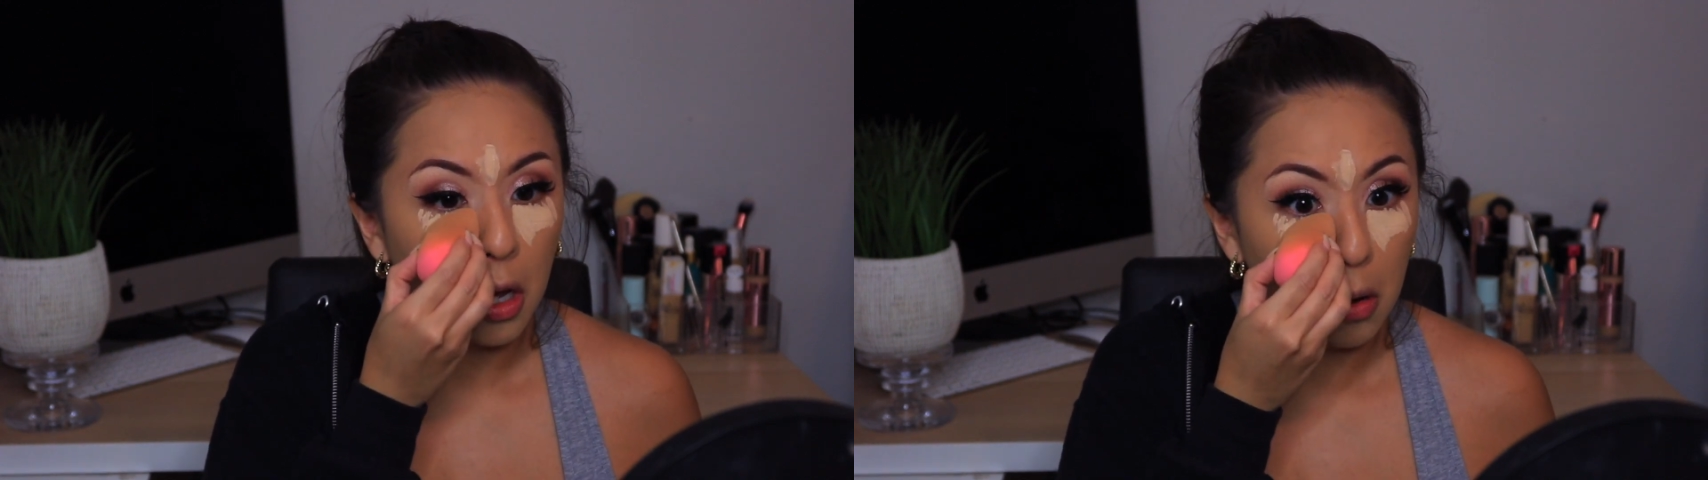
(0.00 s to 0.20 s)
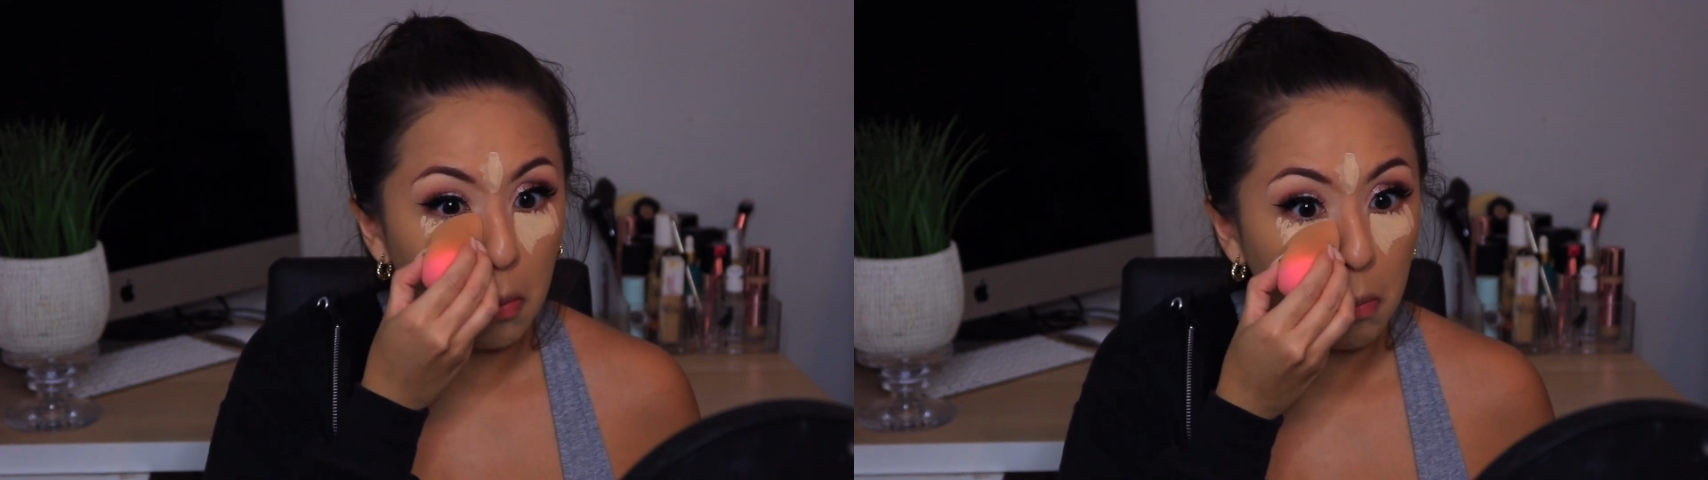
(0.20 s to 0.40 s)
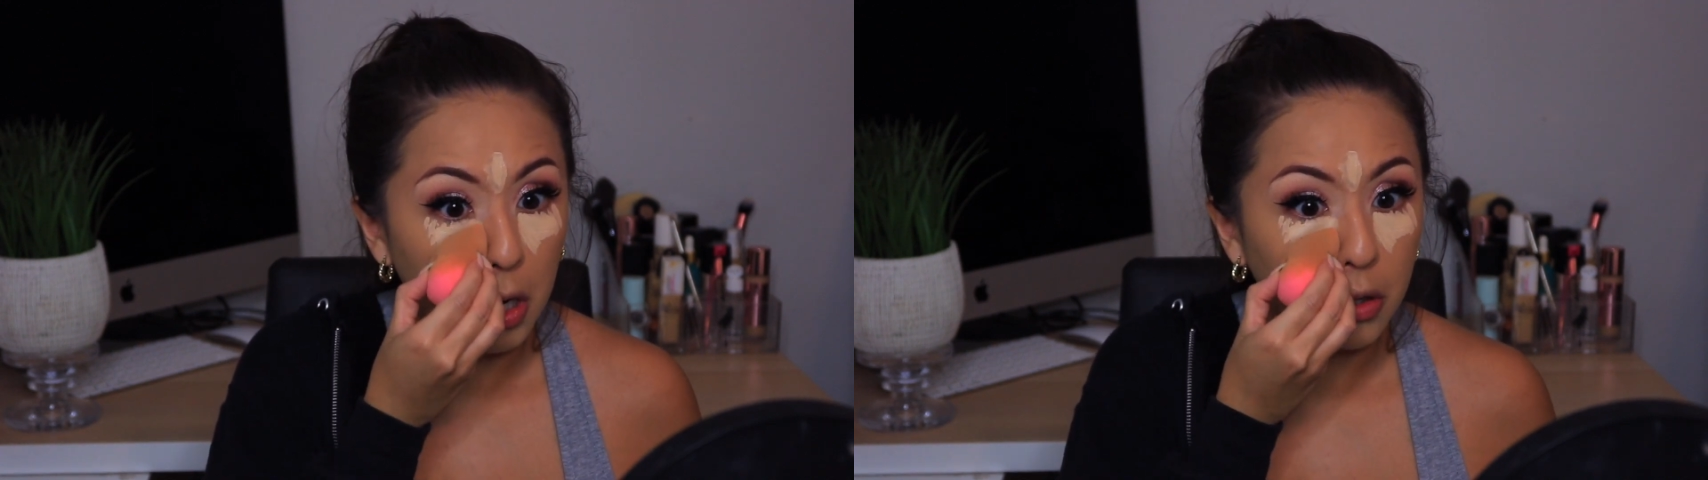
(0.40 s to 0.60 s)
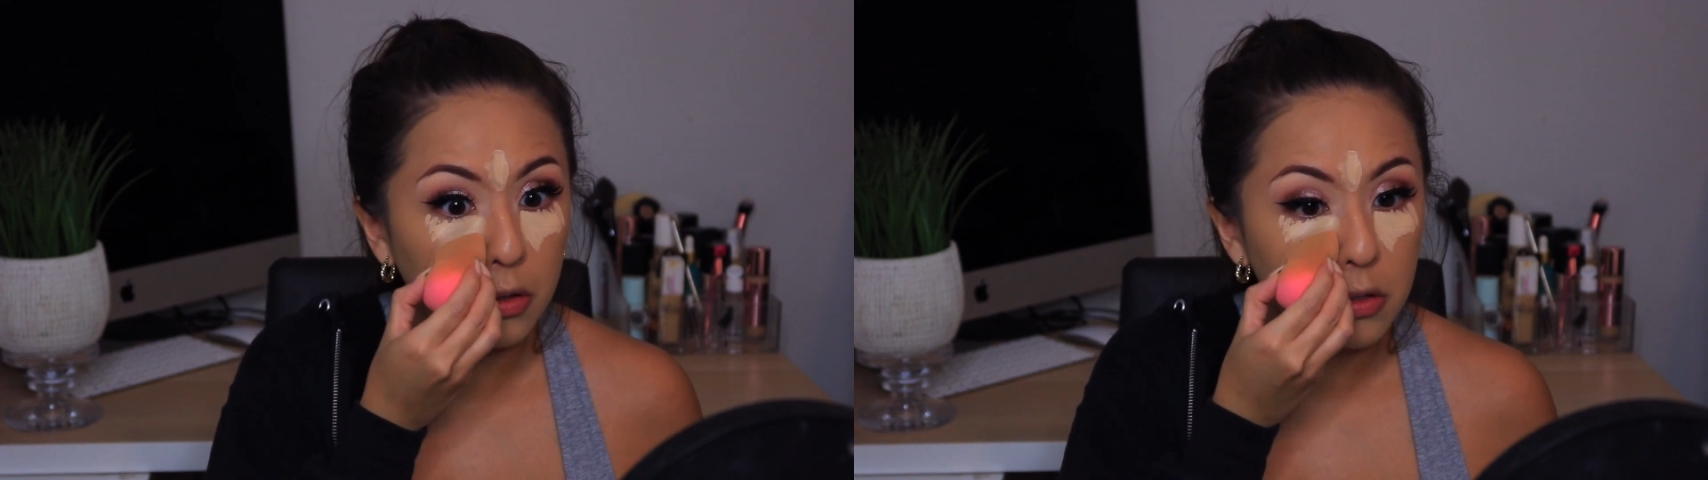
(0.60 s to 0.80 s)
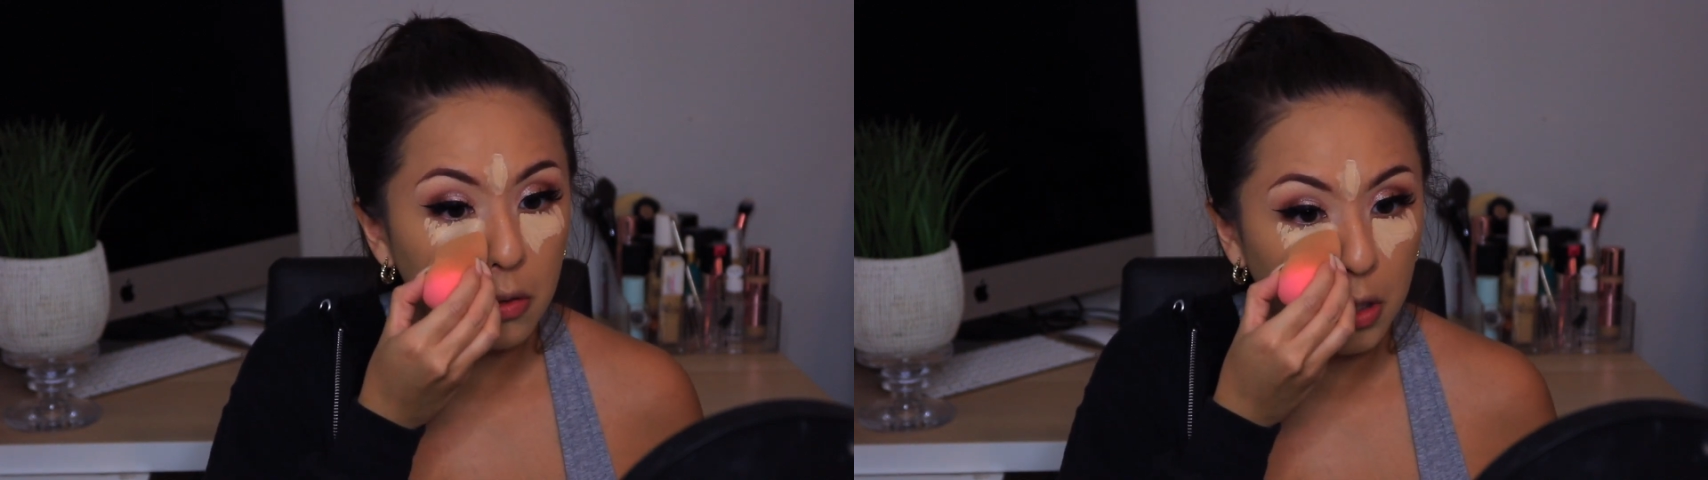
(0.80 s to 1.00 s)
a month,
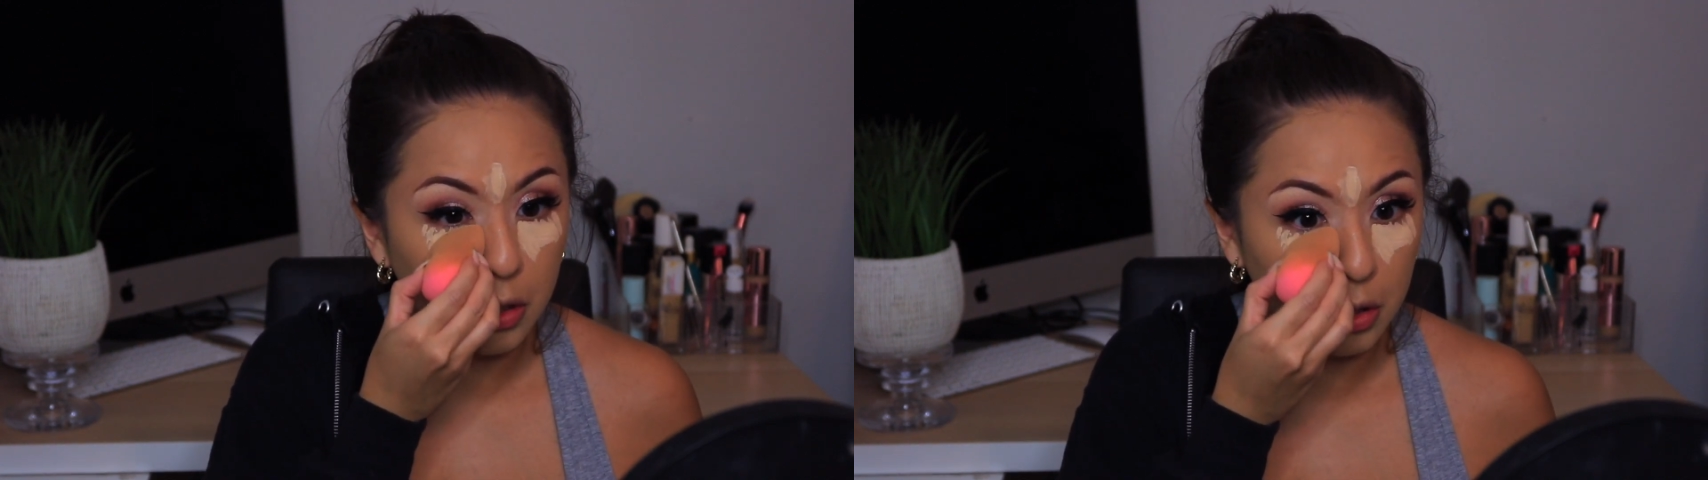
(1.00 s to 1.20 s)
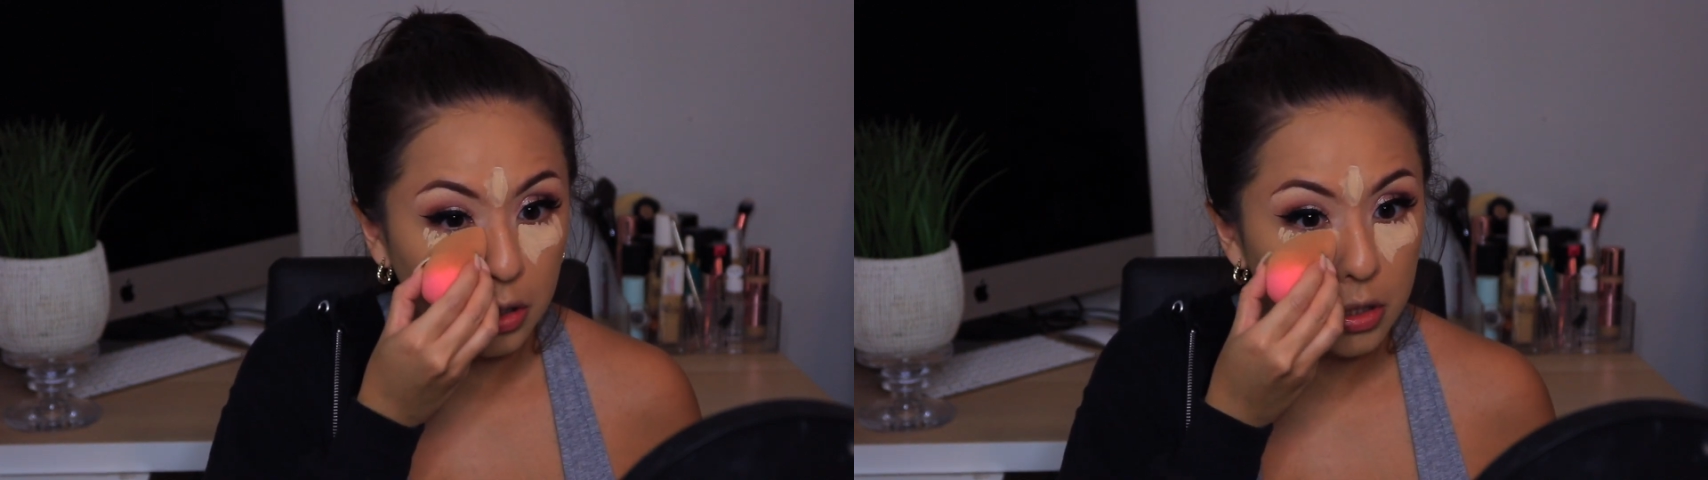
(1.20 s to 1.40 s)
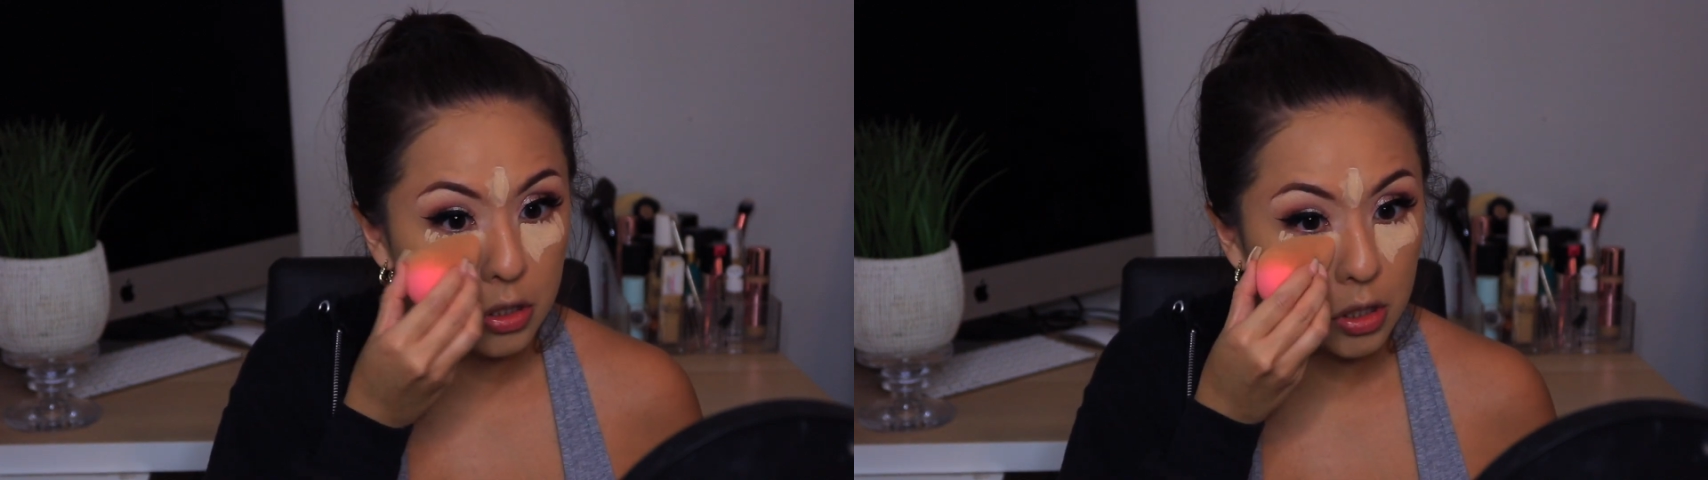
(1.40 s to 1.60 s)
so our lease is